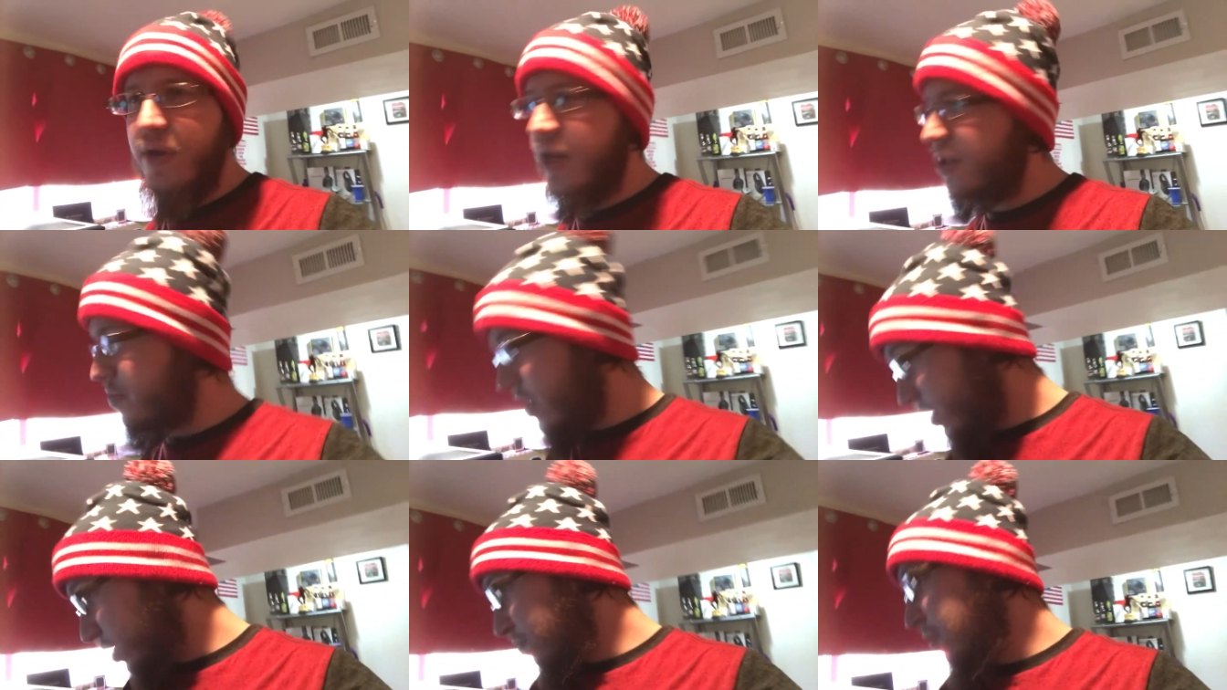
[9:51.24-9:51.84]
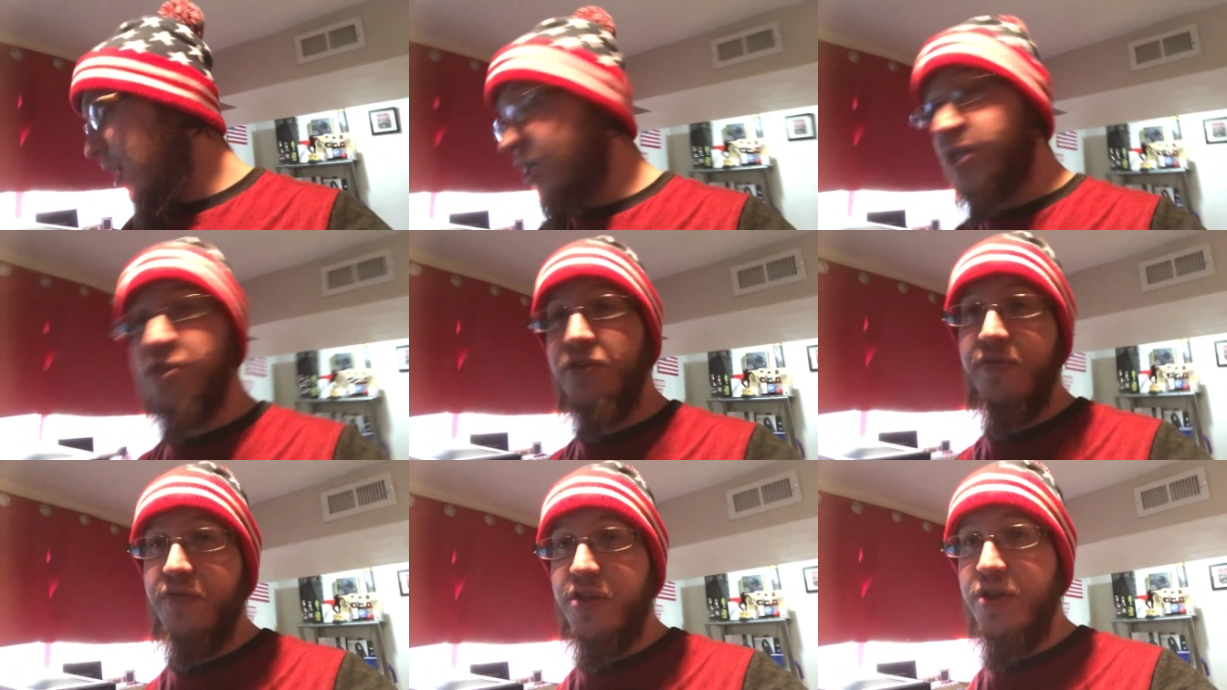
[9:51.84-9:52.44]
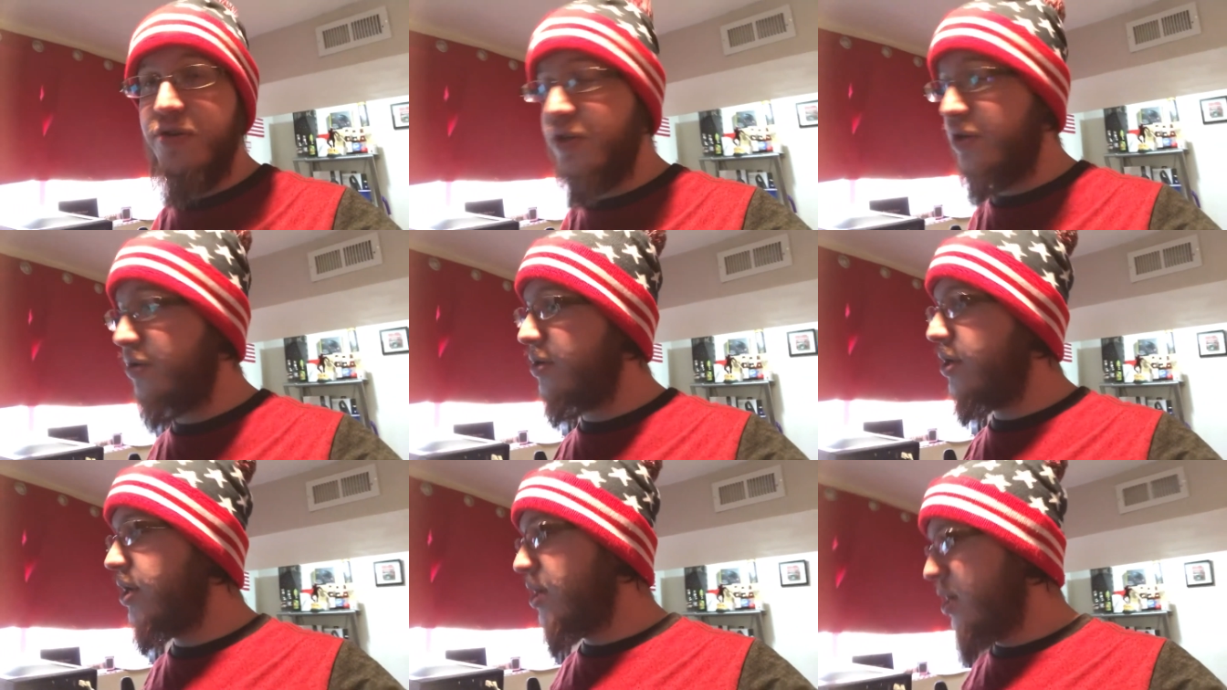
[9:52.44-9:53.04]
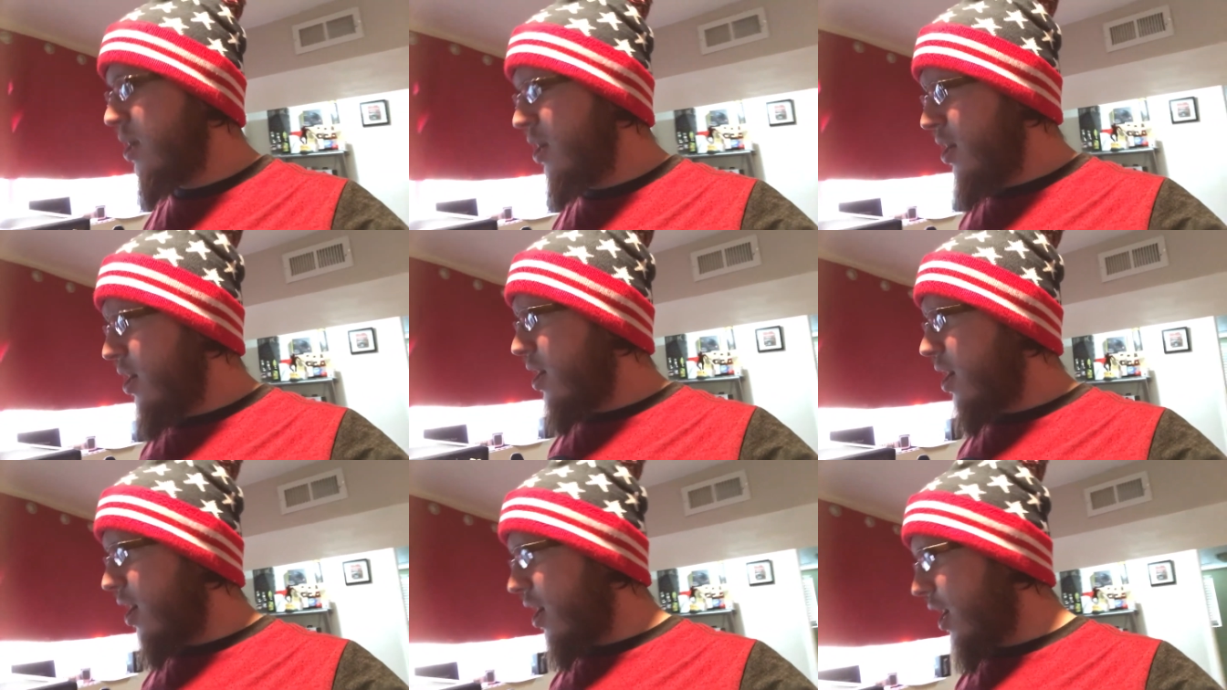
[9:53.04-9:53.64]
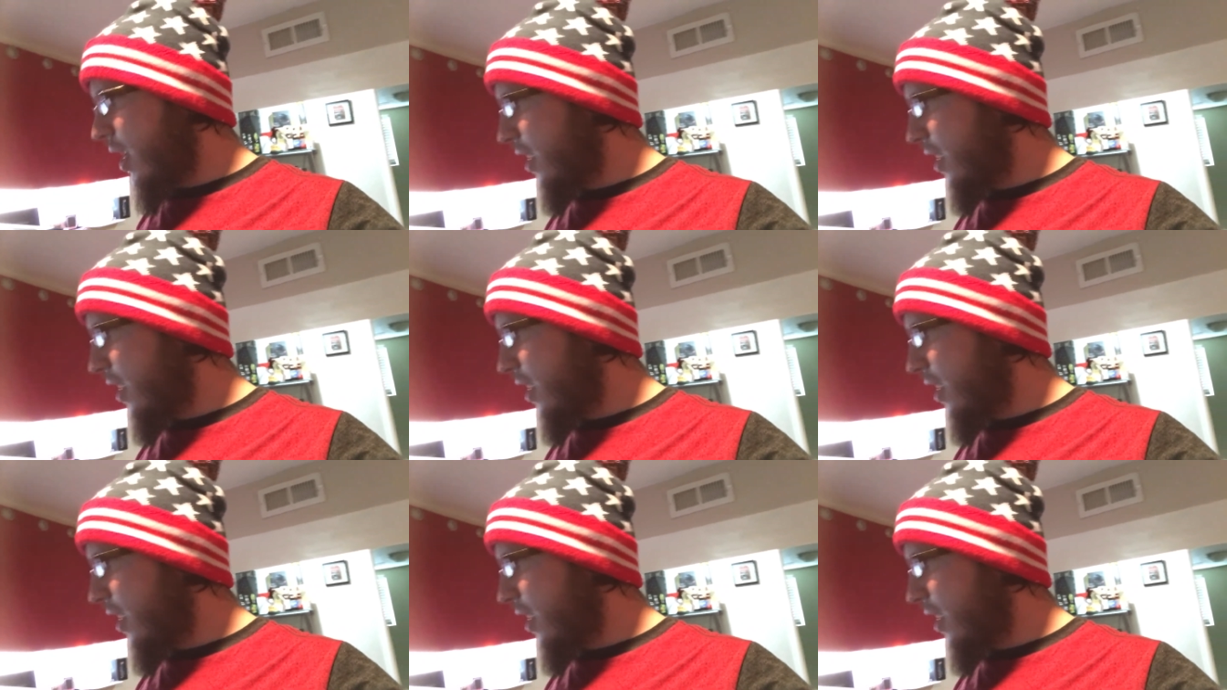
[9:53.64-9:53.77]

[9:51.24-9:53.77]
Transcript: right out of the box. The box is over there too. Uh,